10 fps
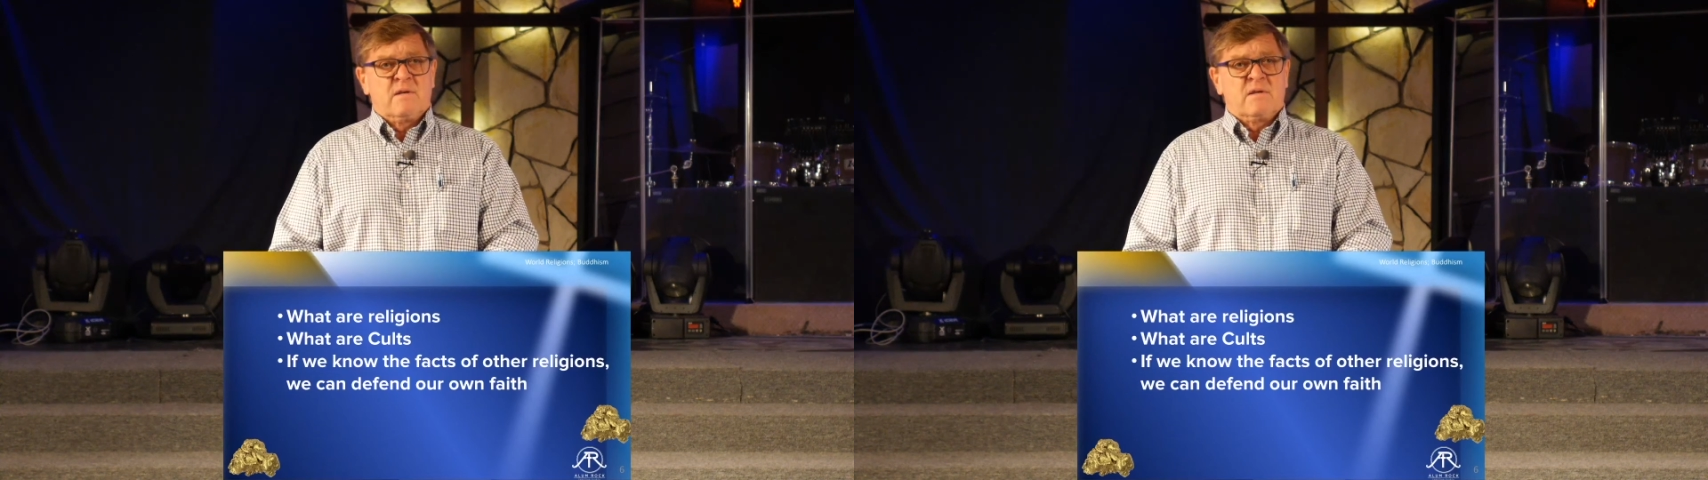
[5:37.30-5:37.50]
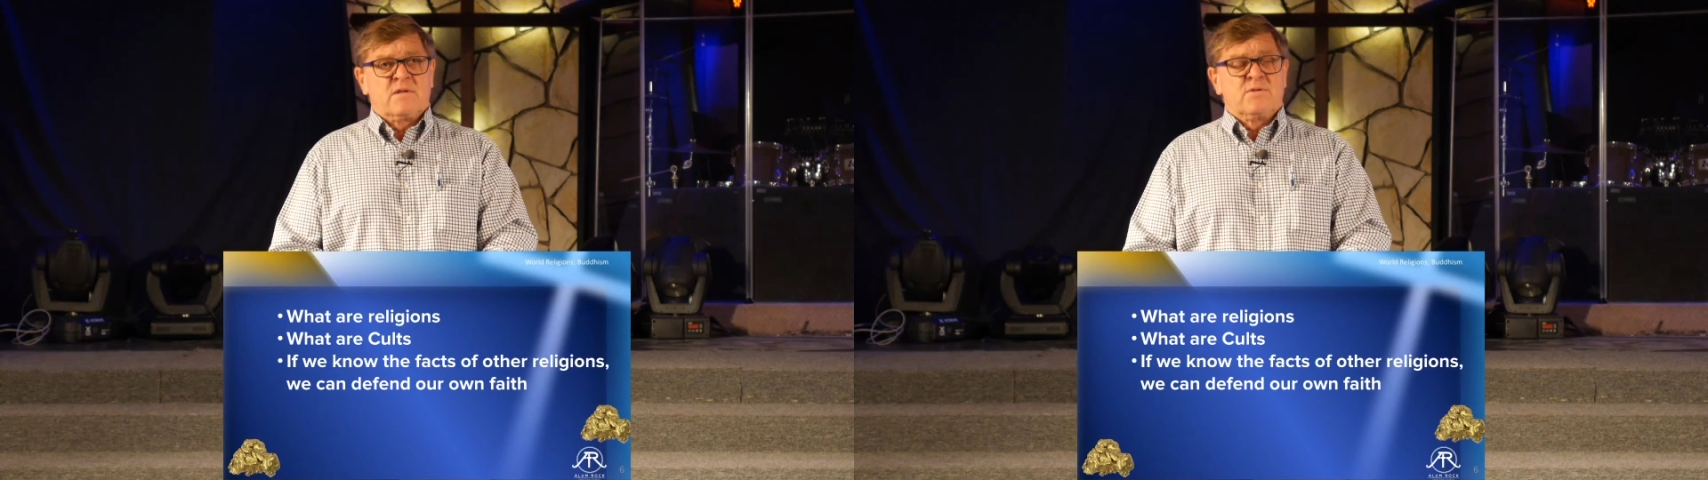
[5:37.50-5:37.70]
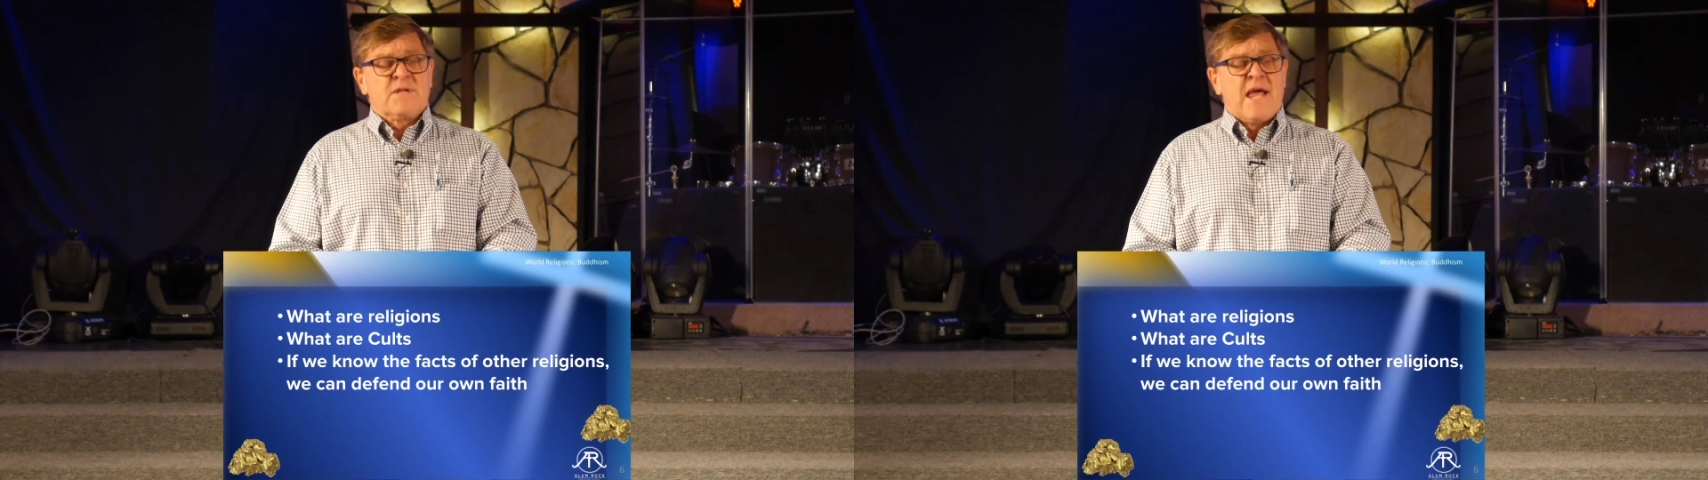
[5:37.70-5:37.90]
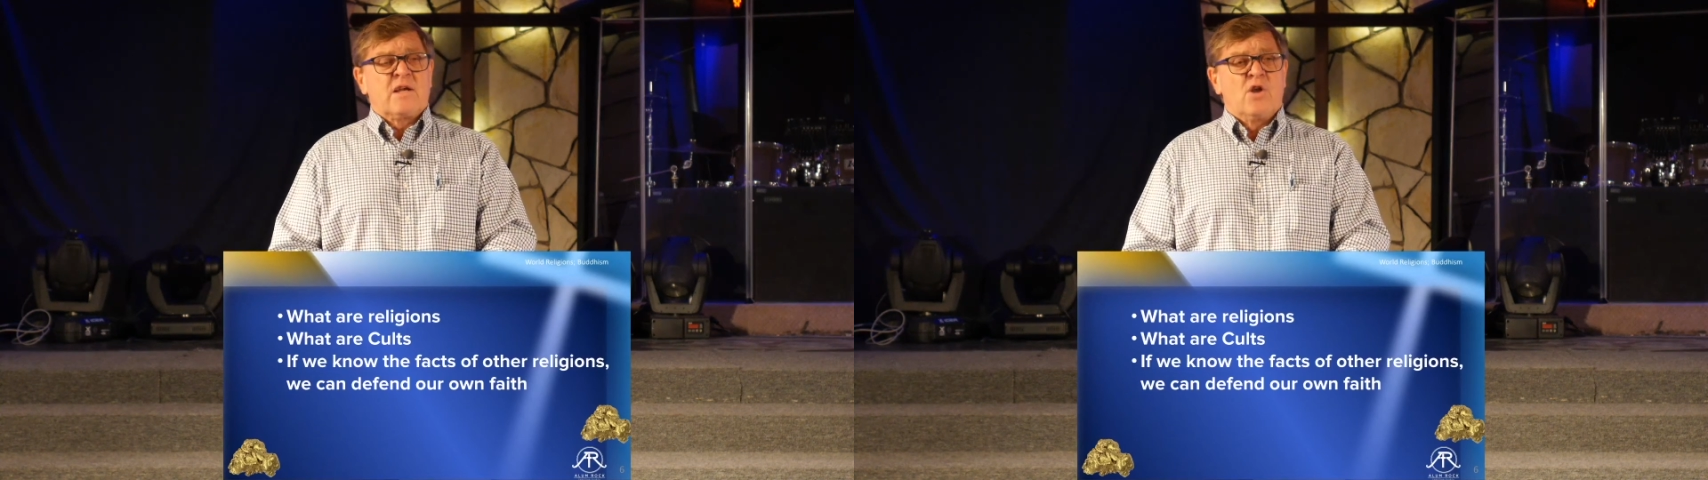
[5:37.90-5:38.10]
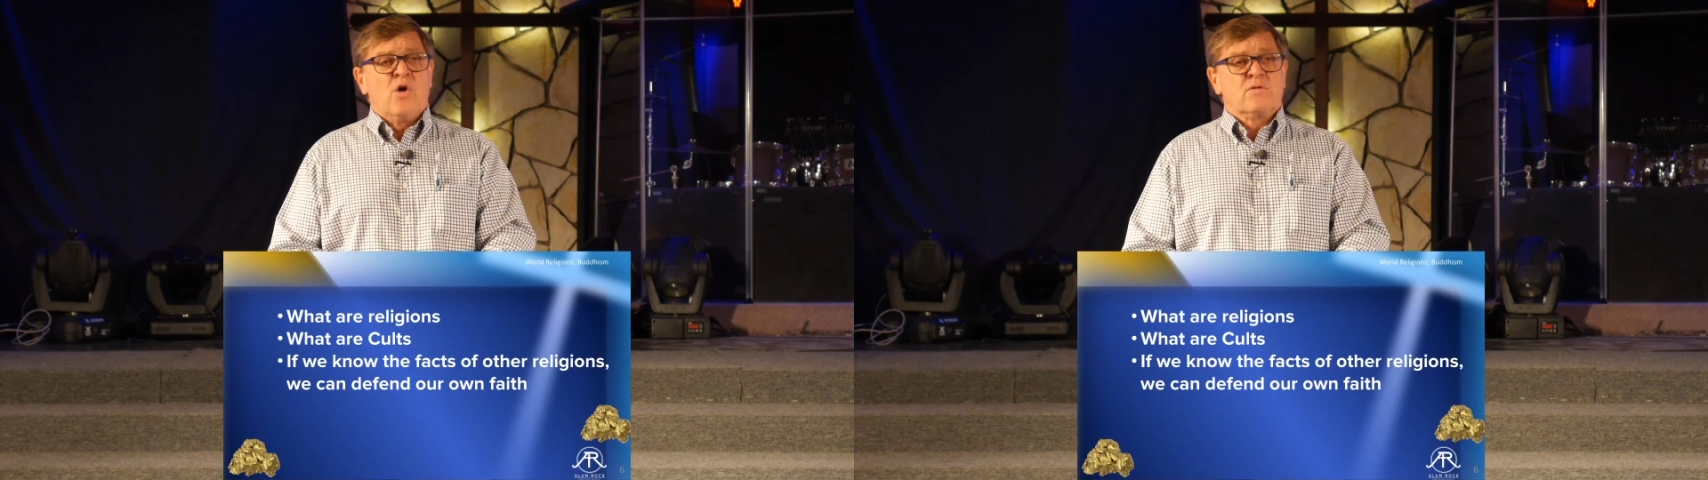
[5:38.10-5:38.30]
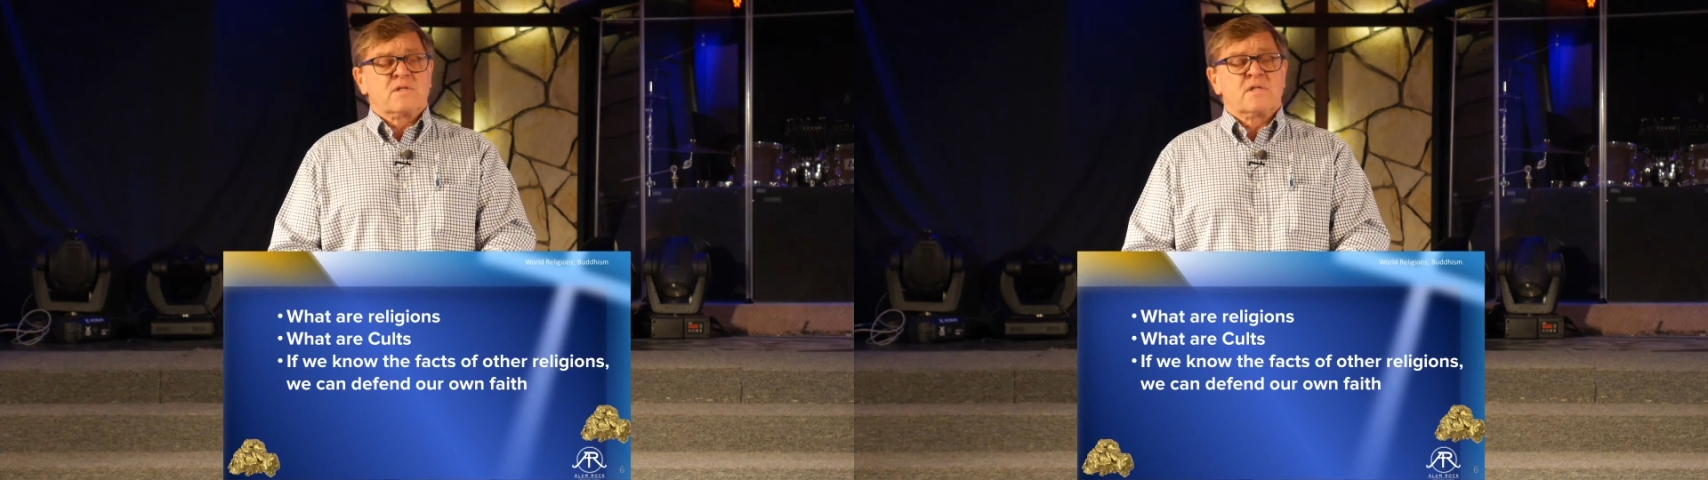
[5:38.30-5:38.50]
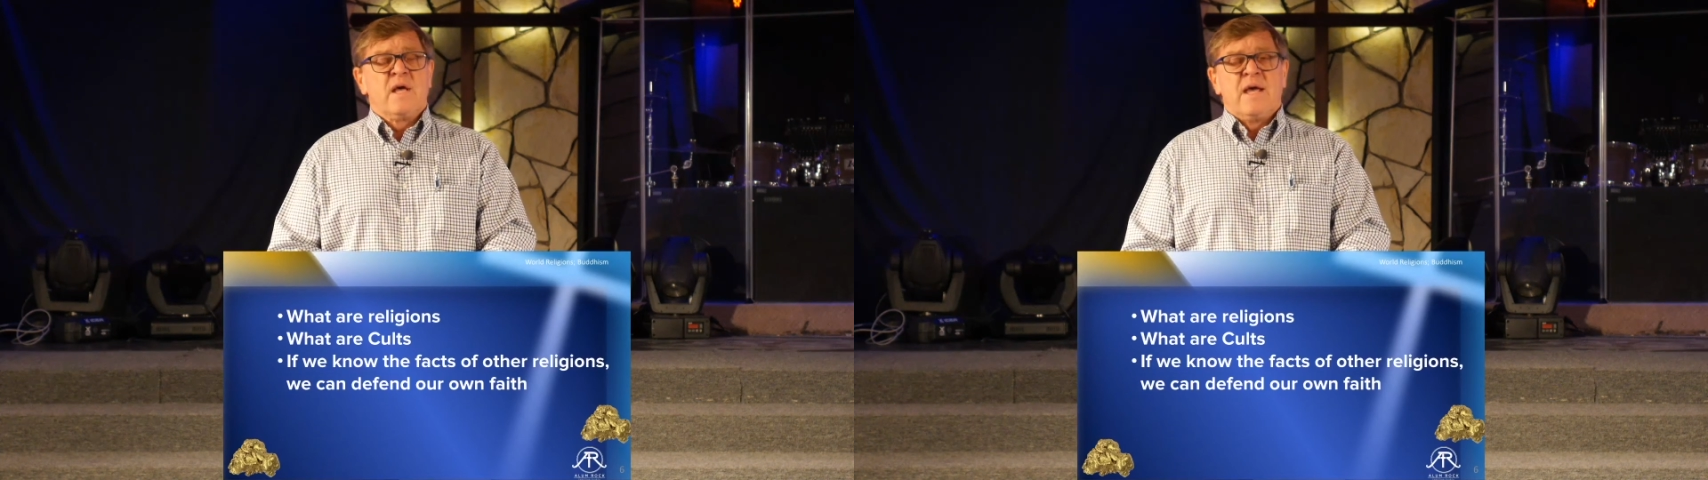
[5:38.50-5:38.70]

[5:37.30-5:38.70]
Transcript: to take notes,